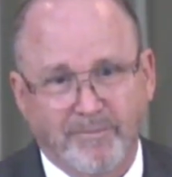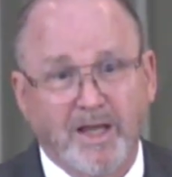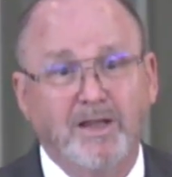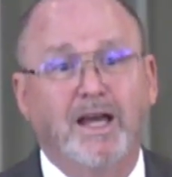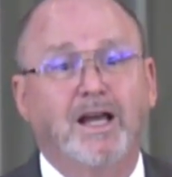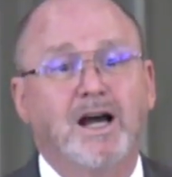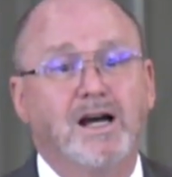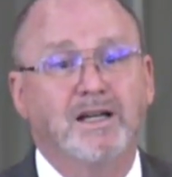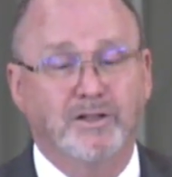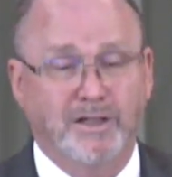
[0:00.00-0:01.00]
in that
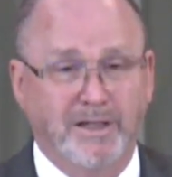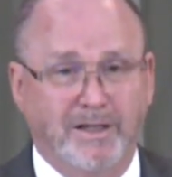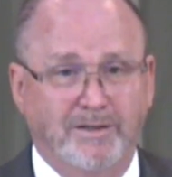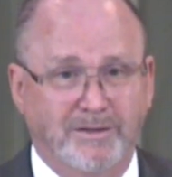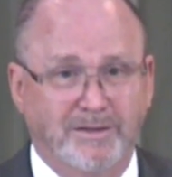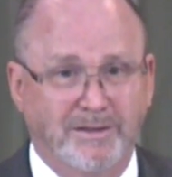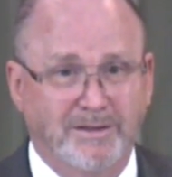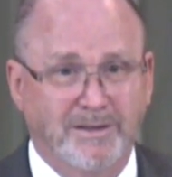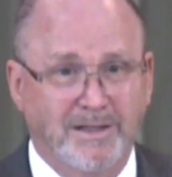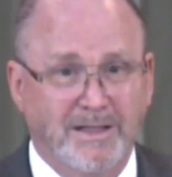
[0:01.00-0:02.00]
context,
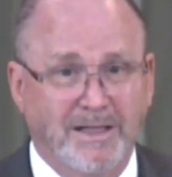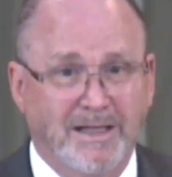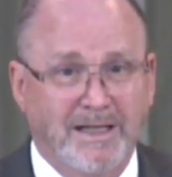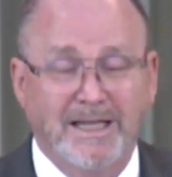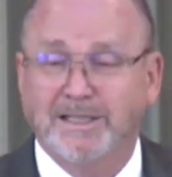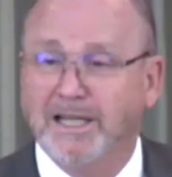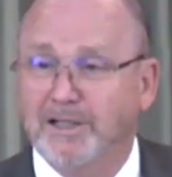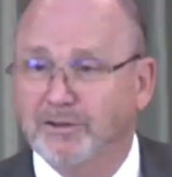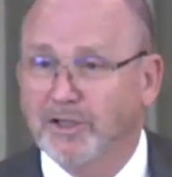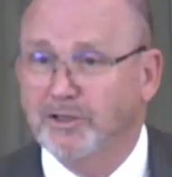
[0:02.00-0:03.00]
it
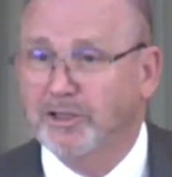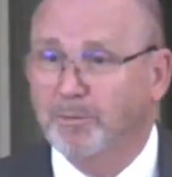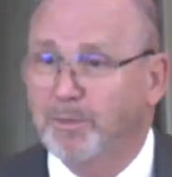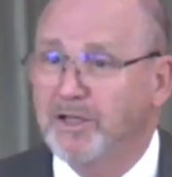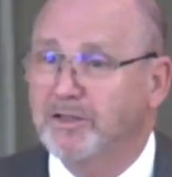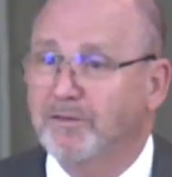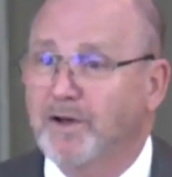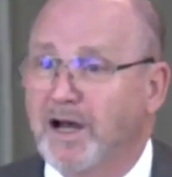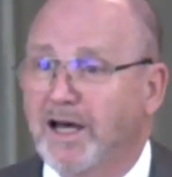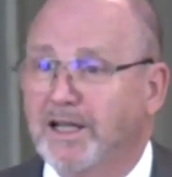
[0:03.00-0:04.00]
tells us that the peace of
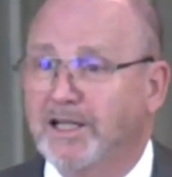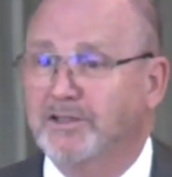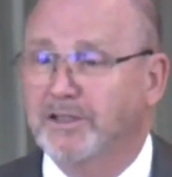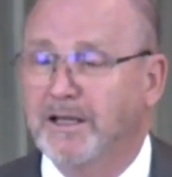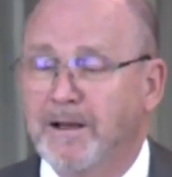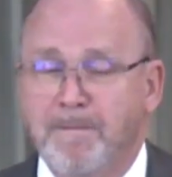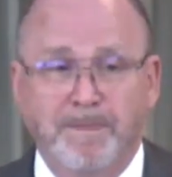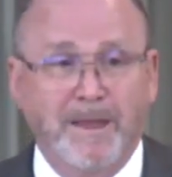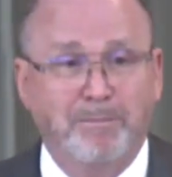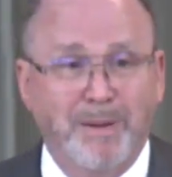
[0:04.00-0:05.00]
God, listen,
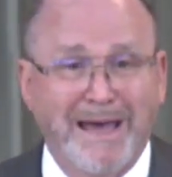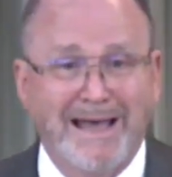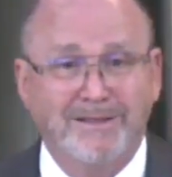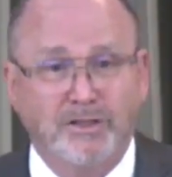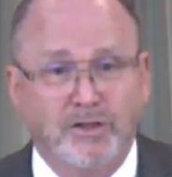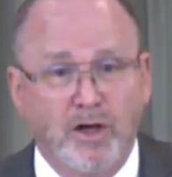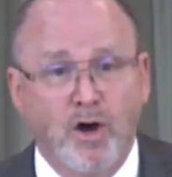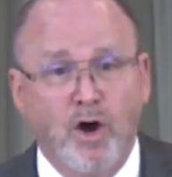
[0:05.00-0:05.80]
that passeth